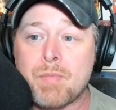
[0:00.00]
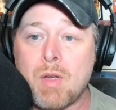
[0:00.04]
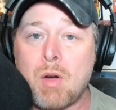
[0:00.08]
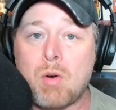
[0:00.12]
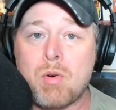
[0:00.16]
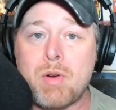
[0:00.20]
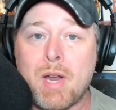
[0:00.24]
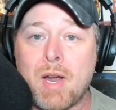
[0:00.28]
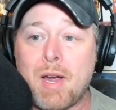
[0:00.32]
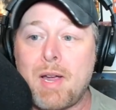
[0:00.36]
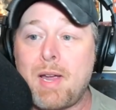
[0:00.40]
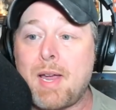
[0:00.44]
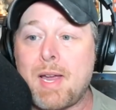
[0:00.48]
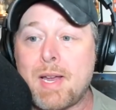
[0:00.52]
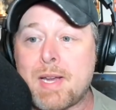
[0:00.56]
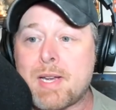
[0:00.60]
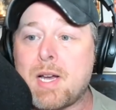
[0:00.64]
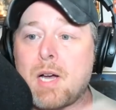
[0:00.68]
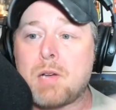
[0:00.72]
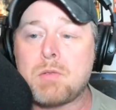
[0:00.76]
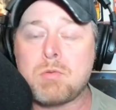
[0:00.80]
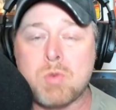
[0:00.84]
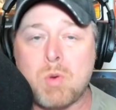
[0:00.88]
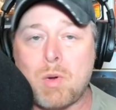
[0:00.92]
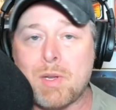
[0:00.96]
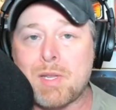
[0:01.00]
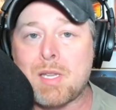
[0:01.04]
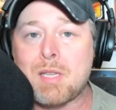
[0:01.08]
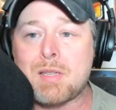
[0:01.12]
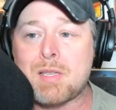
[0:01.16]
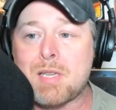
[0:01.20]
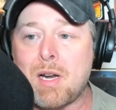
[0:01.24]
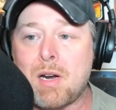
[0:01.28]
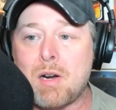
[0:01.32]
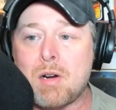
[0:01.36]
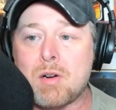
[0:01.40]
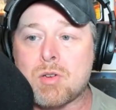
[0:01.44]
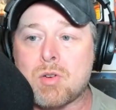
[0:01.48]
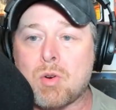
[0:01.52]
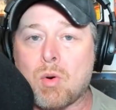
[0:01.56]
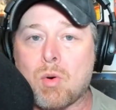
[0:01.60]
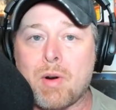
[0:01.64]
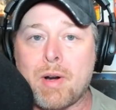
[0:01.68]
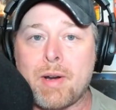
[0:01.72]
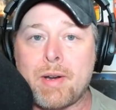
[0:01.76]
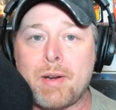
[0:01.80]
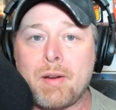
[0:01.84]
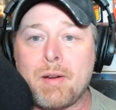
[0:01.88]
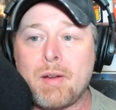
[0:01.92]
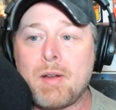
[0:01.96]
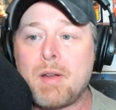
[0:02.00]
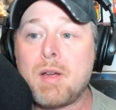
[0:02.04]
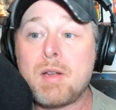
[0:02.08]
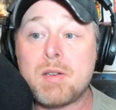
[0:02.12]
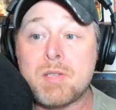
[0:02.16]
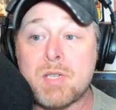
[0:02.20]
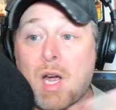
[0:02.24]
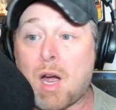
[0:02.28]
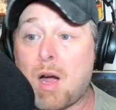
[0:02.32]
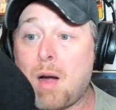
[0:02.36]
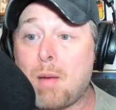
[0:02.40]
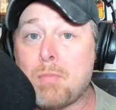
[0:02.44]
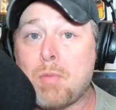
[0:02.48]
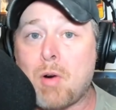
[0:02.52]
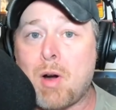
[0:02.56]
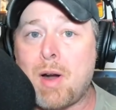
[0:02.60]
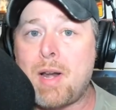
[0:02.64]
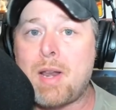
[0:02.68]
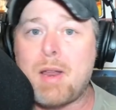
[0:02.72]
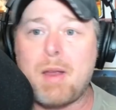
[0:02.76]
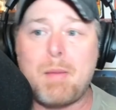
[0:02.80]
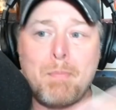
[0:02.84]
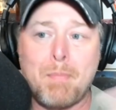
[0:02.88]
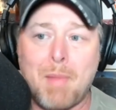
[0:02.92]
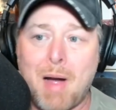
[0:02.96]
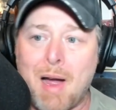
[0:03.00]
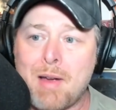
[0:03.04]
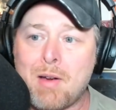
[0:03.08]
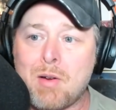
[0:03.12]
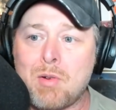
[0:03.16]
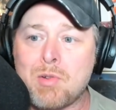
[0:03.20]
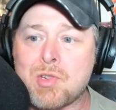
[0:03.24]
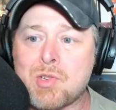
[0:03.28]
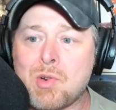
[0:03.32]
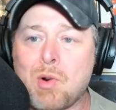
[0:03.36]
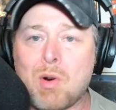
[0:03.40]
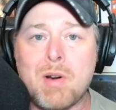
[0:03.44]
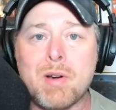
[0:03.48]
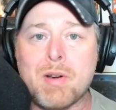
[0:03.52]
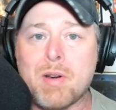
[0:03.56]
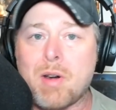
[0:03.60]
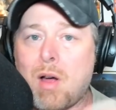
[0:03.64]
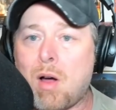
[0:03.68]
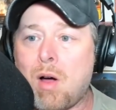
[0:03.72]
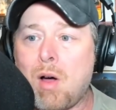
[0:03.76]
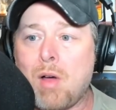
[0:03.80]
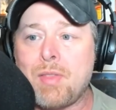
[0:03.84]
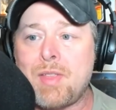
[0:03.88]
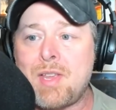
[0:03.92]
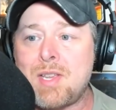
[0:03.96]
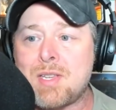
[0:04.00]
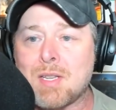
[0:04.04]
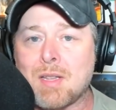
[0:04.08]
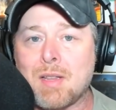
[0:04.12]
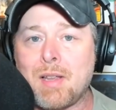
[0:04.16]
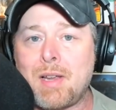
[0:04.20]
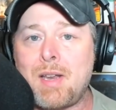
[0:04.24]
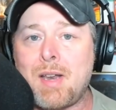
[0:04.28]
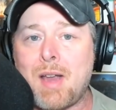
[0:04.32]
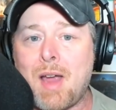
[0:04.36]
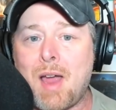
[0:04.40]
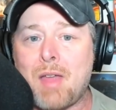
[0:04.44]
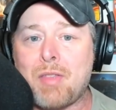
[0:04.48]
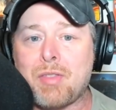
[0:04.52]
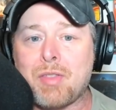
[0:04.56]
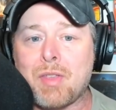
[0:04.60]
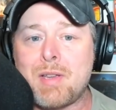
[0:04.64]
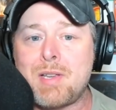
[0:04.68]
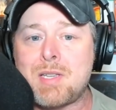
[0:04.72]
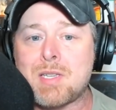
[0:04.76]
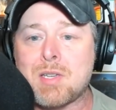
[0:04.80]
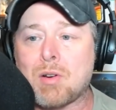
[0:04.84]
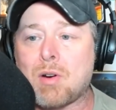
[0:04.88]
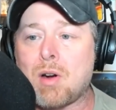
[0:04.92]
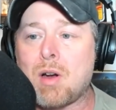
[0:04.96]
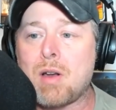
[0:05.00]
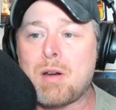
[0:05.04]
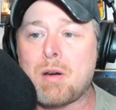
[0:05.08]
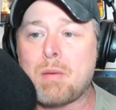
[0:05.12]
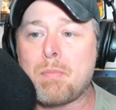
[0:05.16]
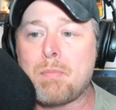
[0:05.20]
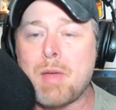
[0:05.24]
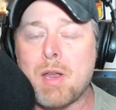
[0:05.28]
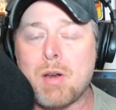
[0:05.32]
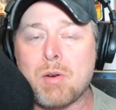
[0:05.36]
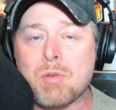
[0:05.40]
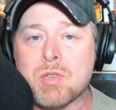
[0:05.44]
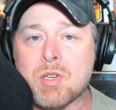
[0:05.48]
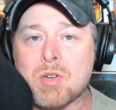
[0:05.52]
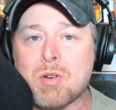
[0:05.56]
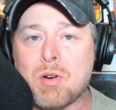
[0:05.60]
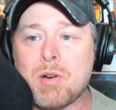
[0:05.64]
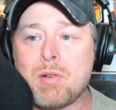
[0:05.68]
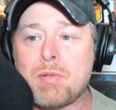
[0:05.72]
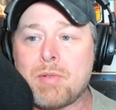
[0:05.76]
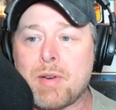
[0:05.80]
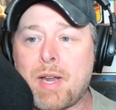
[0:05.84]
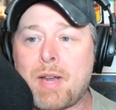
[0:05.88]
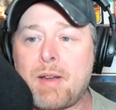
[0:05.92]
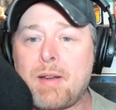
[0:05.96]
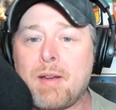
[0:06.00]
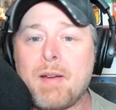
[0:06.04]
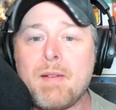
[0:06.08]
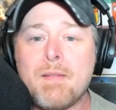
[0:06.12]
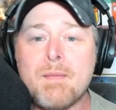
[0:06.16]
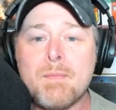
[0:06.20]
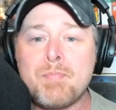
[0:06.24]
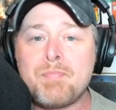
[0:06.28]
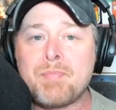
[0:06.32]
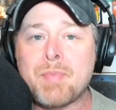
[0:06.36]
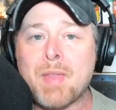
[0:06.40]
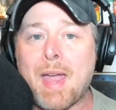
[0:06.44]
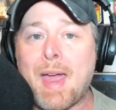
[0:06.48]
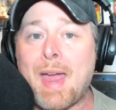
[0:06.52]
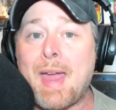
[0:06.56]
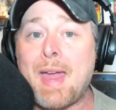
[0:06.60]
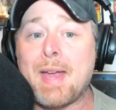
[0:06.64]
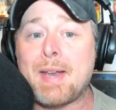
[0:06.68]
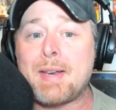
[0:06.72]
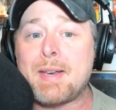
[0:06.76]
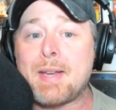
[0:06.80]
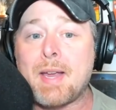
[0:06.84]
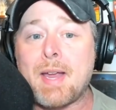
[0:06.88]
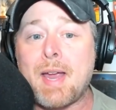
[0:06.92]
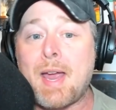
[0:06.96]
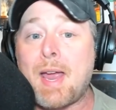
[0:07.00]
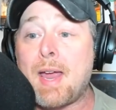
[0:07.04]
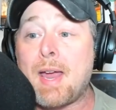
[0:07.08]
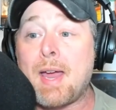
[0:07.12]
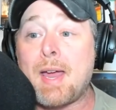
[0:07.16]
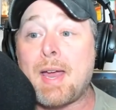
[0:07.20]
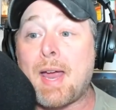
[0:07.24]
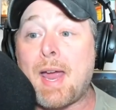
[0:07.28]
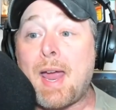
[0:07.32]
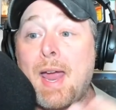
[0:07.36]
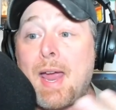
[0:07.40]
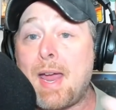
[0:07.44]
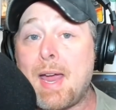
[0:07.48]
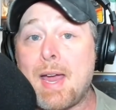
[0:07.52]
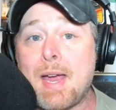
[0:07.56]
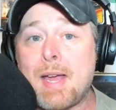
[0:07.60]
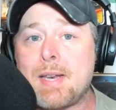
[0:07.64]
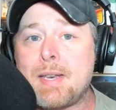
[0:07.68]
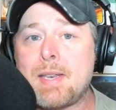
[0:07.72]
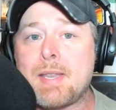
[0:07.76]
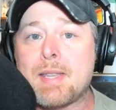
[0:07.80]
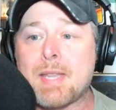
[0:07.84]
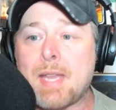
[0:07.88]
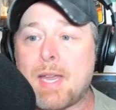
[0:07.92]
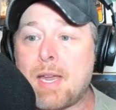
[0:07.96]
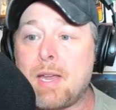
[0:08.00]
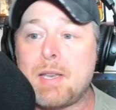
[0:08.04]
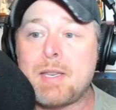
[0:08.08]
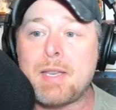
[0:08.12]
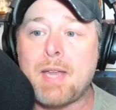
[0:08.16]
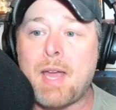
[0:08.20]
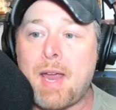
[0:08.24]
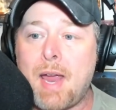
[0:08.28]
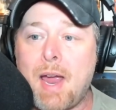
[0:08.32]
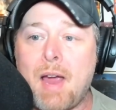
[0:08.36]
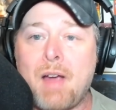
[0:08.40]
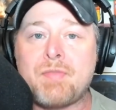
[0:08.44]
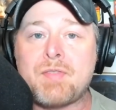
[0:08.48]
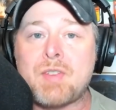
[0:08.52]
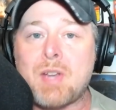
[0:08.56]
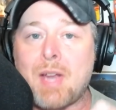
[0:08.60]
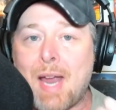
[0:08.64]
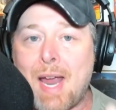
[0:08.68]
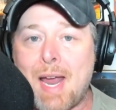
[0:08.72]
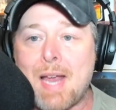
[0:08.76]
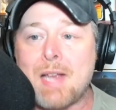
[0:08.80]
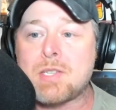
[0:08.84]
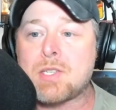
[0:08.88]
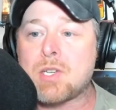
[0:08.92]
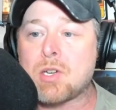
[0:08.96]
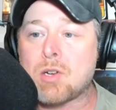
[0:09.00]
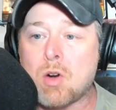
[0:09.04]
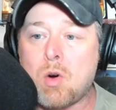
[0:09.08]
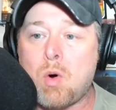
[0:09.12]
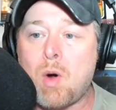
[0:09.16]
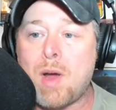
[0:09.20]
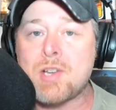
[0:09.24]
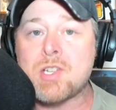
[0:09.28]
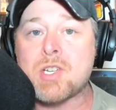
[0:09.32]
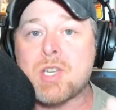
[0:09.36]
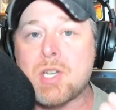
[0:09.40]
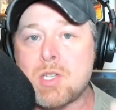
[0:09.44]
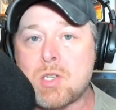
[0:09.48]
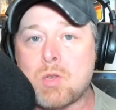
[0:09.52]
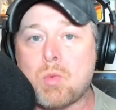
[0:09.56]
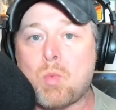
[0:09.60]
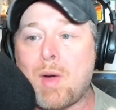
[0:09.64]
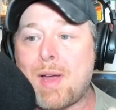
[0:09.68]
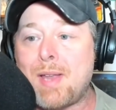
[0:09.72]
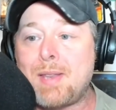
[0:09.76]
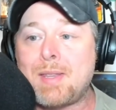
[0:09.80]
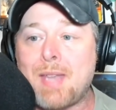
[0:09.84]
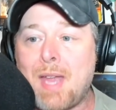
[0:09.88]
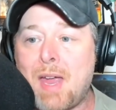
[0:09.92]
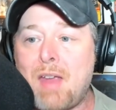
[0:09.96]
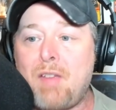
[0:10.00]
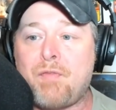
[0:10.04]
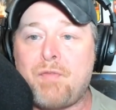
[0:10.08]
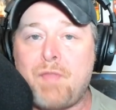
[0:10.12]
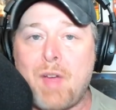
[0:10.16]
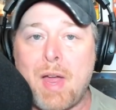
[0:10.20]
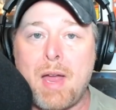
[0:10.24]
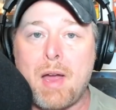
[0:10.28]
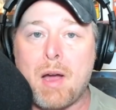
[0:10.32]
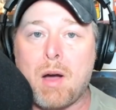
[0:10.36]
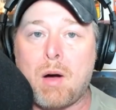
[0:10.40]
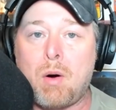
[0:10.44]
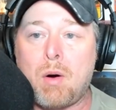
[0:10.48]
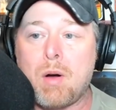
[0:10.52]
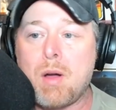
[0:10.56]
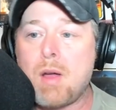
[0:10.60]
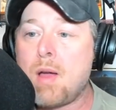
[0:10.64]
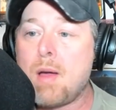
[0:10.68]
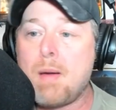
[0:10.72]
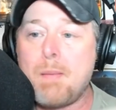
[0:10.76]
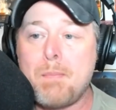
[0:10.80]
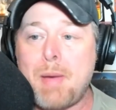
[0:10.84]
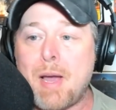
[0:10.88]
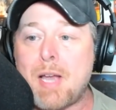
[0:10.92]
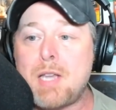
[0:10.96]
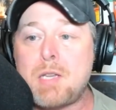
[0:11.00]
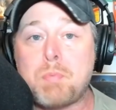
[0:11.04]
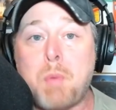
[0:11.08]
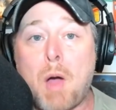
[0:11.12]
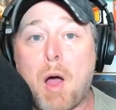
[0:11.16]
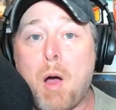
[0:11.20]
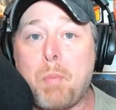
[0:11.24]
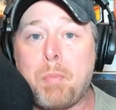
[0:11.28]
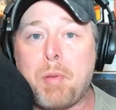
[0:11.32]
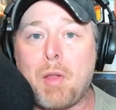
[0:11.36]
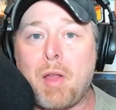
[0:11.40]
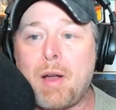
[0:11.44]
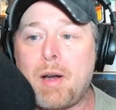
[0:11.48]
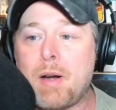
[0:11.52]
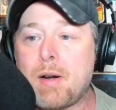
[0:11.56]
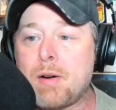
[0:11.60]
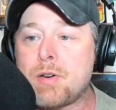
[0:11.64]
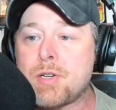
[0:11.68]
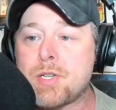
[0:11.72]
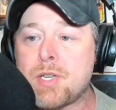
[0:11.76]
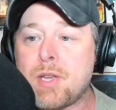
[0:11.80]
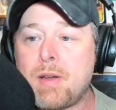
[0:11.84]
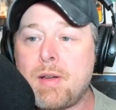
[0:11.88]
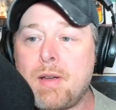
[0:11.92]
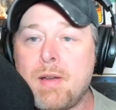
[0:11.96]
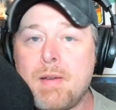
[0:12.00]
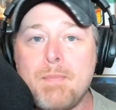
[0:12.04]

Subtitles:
okay? It comes with the territory. Tom Brady, Michael Jordan, all these elite athletes are under mental scrutiny. And then they have to answer questions when they fail. Baseball players,